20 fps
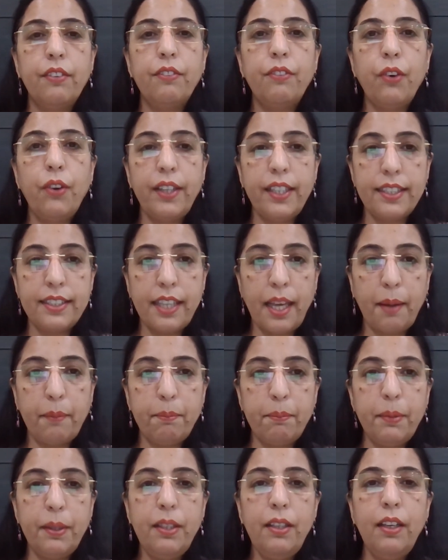For
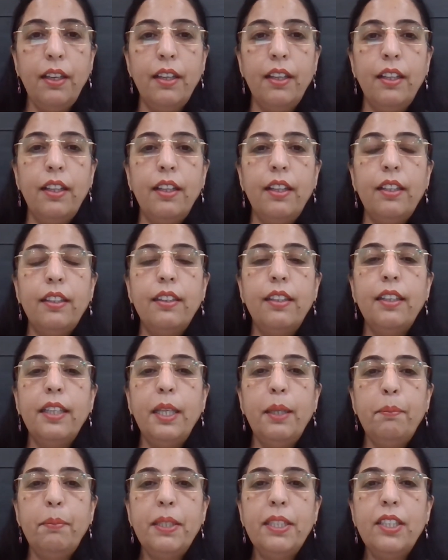example, the
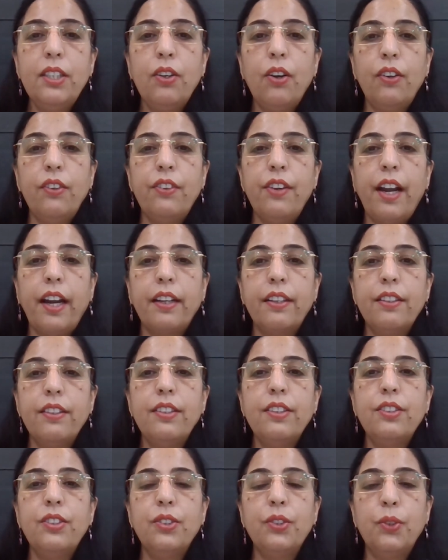EPC
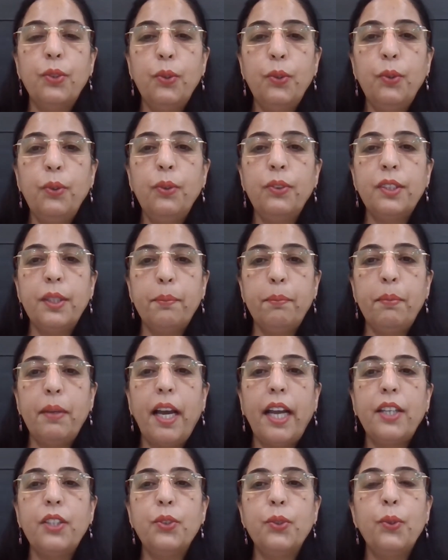contractors who
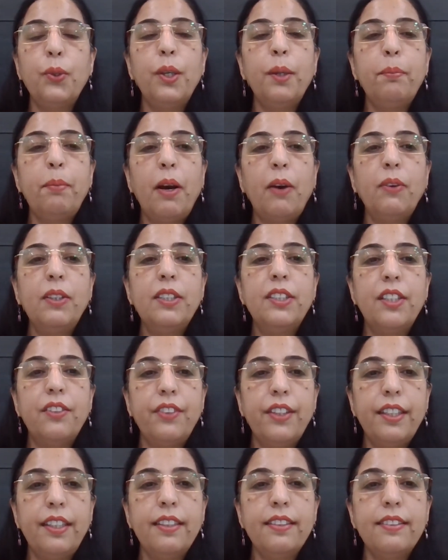supply solar power
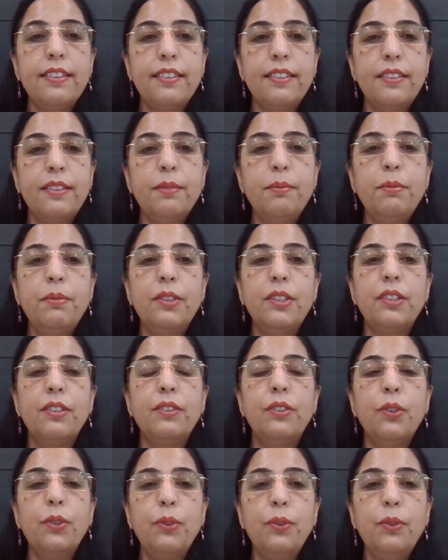generating systems
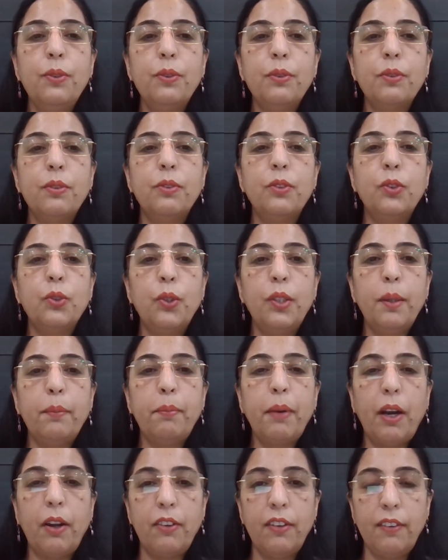to solar
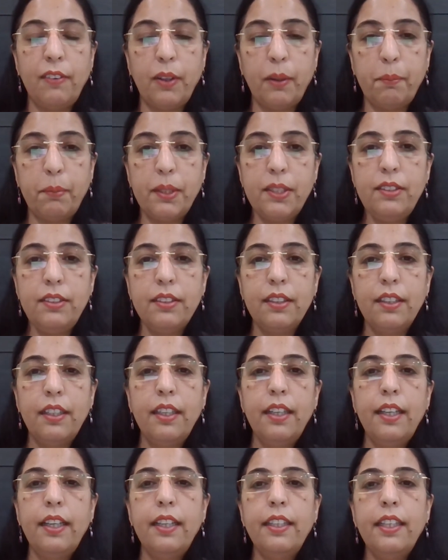power developers,
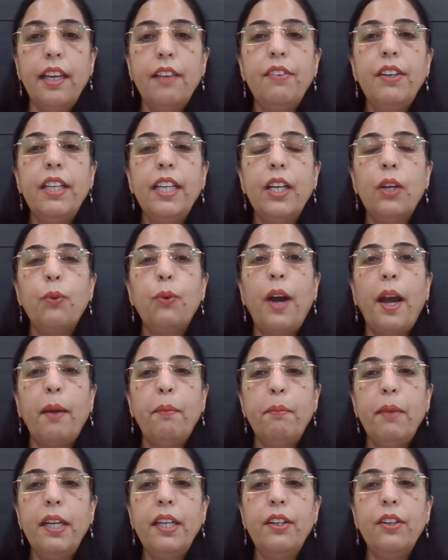they have a
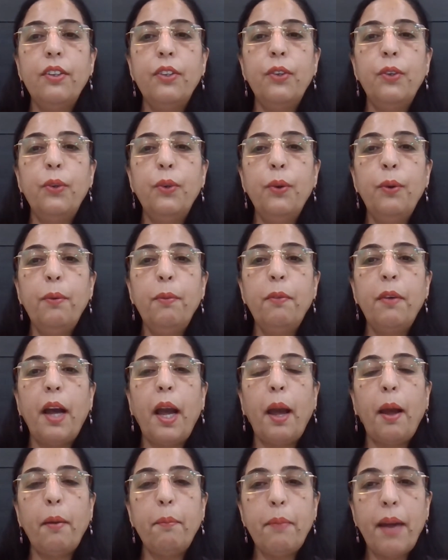requirement to
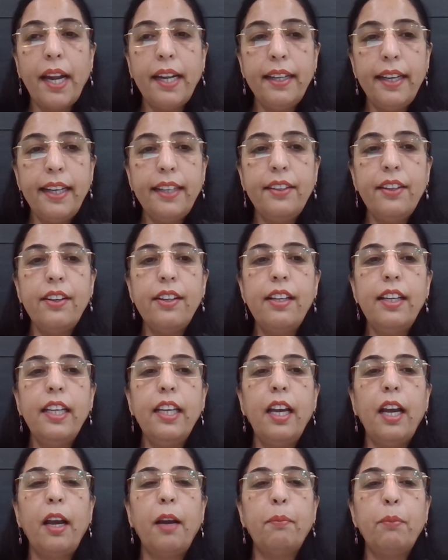
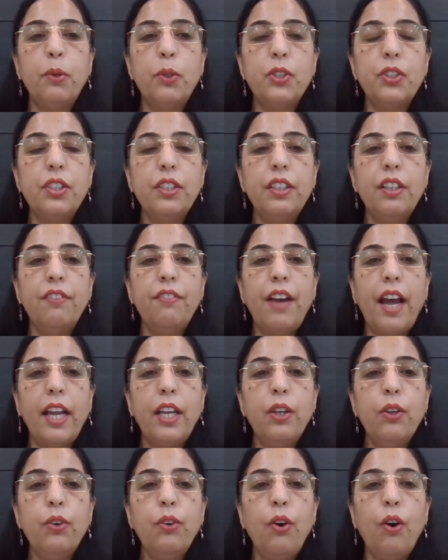mandatorily apportion the
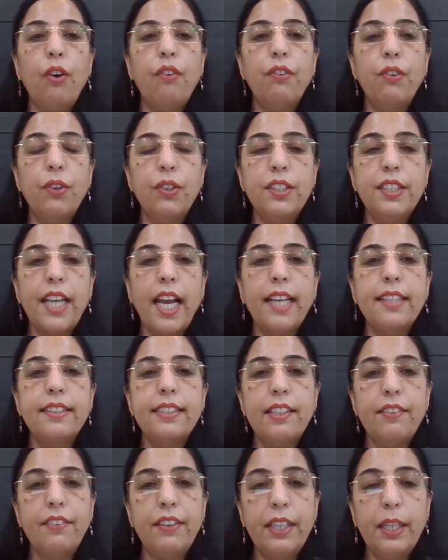value of goods
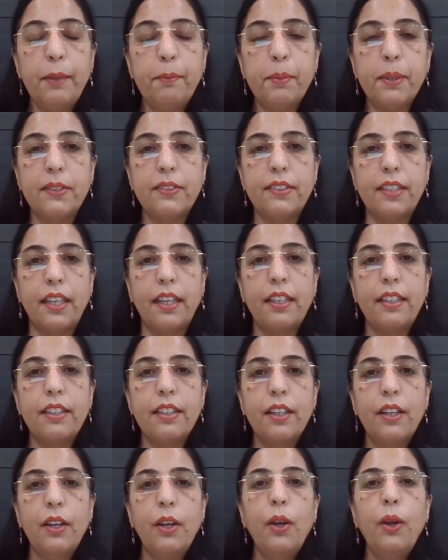as 70%.
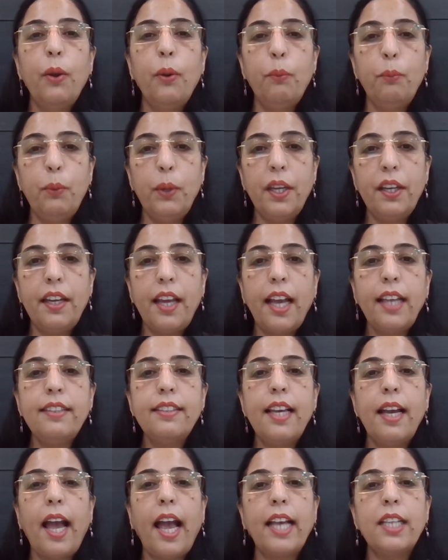
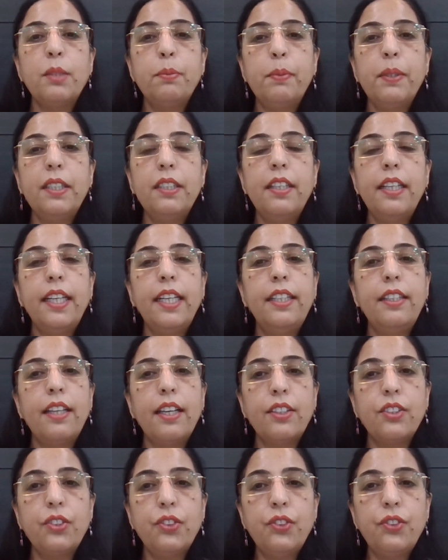Whereas, as per the
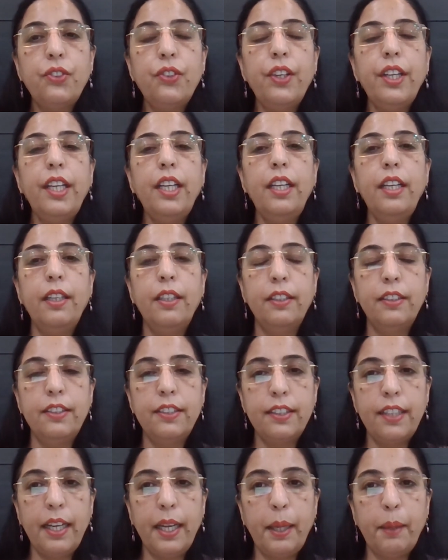
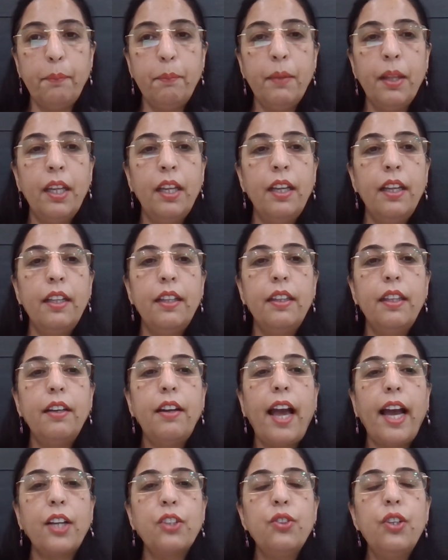industry's claim,
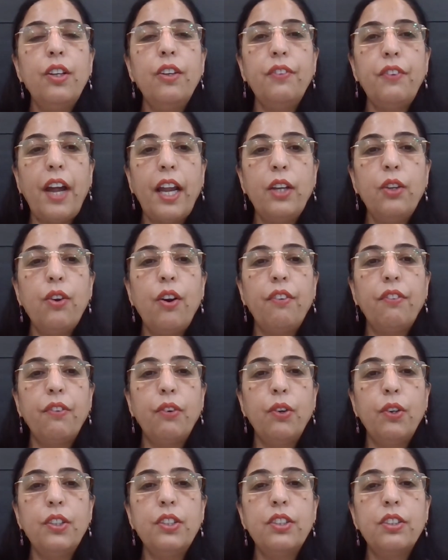the actual value
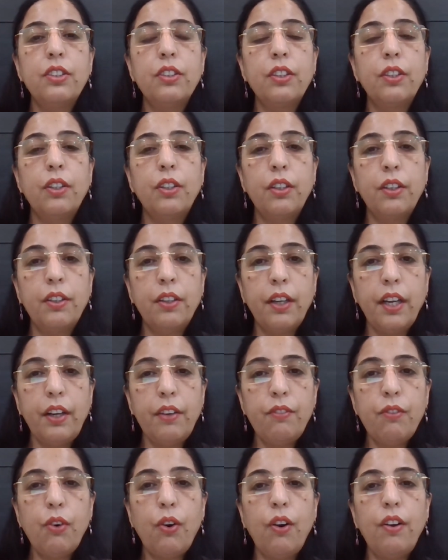of goods
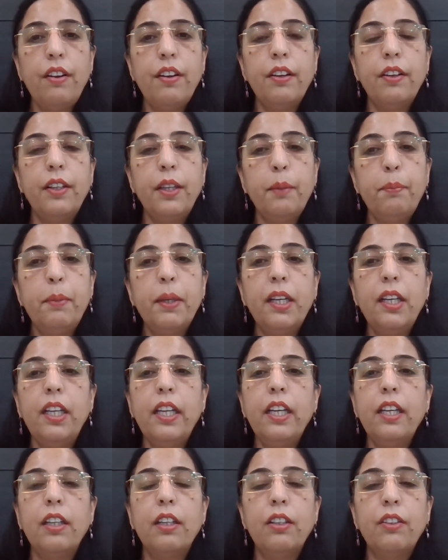involved
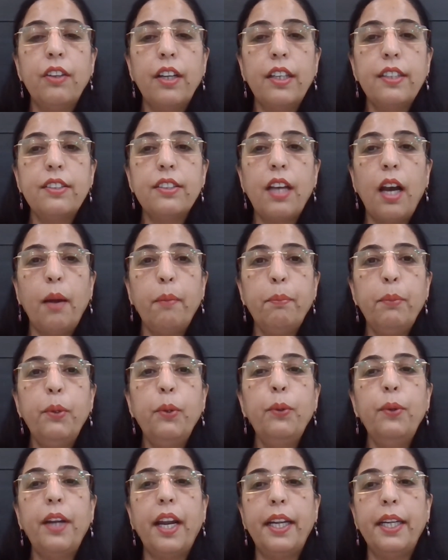typically runs up
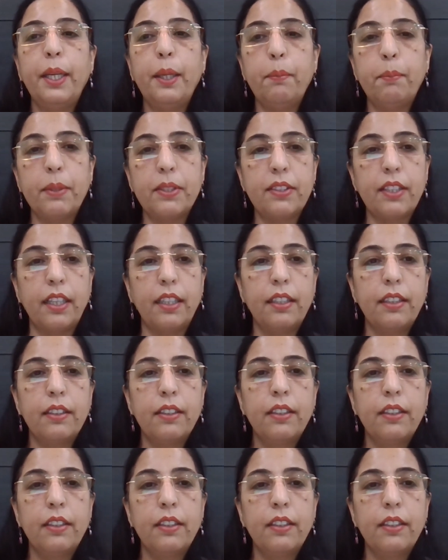to 90%.